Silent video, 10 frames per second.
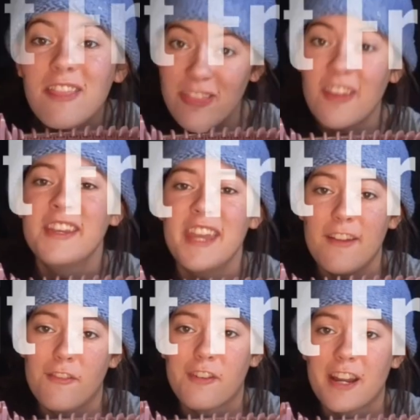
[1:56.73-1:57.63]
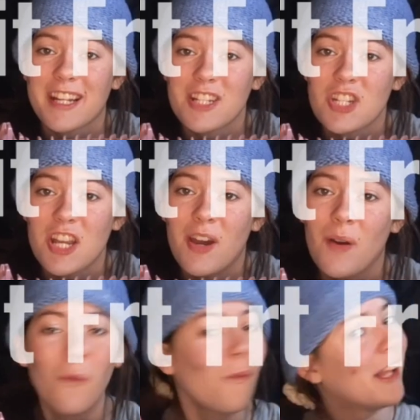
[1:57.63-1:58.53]
the Knit Freak Show.
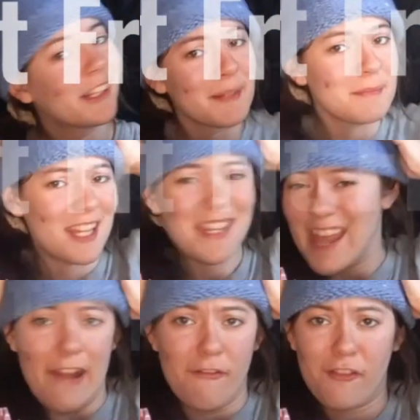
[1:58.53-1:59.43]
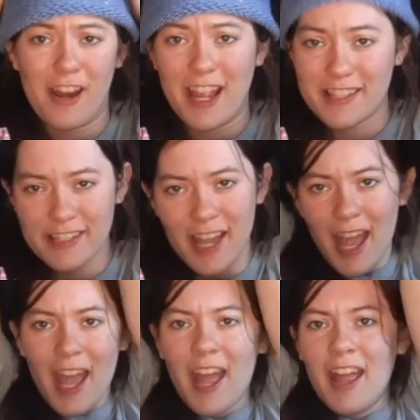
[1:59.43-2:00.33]
Welcome to Knit Freaks.
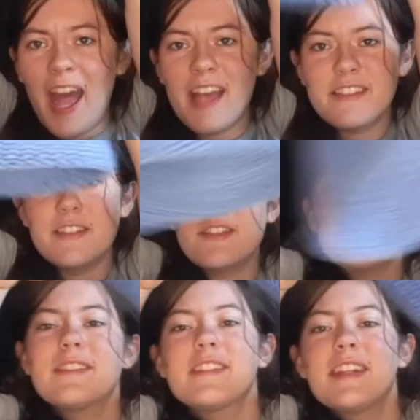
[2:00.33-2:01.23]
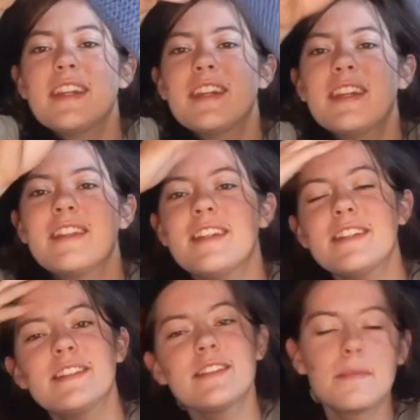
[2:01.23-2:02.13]
As you can see,
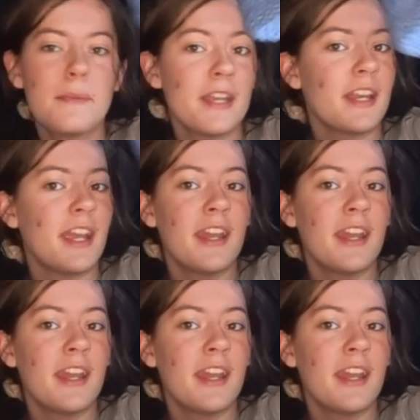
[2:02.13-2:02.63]
this is a beanie